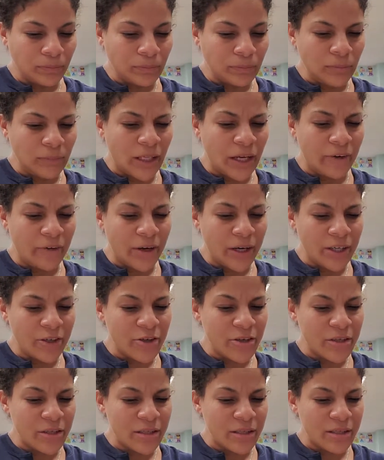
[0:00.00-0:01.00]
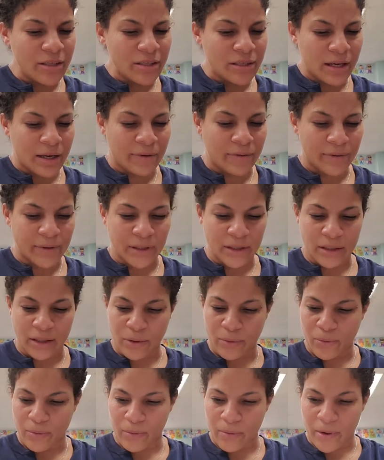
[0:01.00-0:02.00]
Directions is definitely
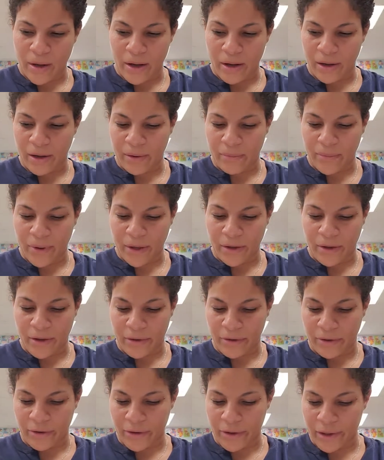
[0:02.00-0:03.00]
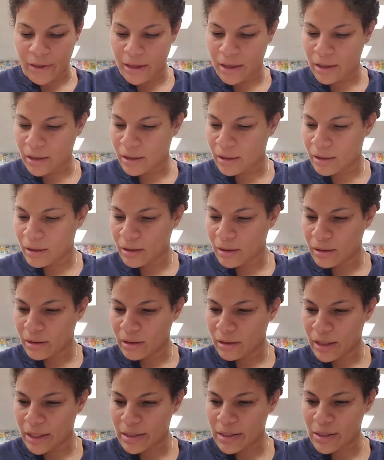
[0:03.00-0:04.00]
another thing
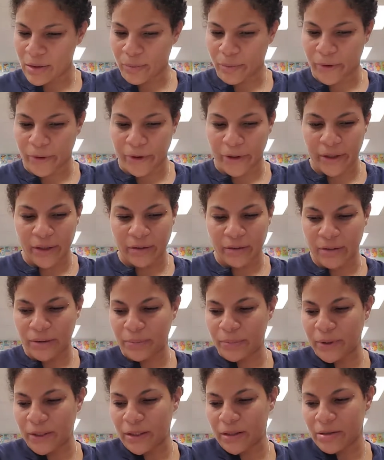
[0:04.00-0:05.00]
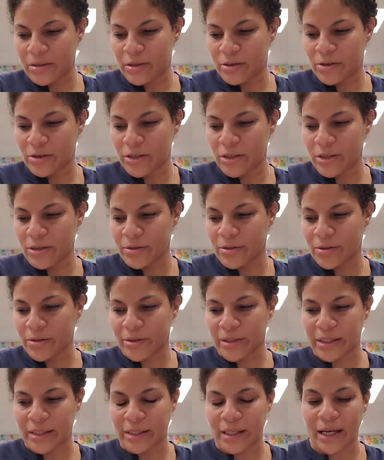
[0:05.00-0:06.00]
that's important, because they're still
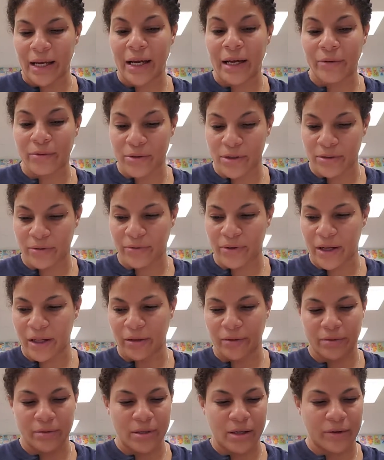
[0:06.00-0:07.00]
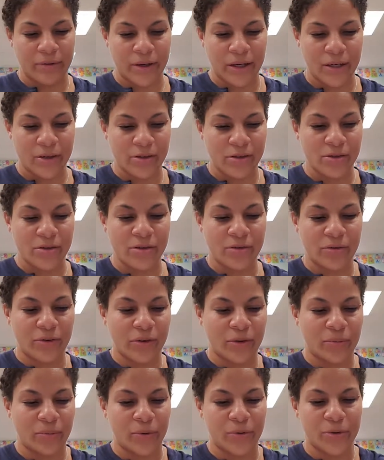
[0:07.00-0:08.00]
learning how to follow directions for
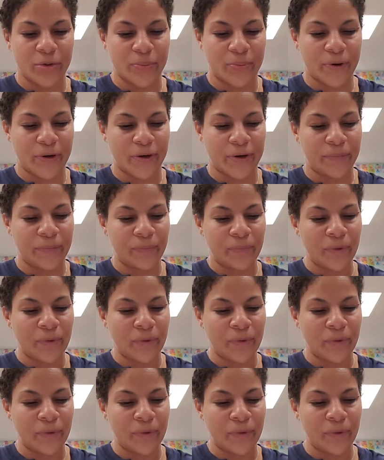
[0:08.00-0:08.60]
the most part.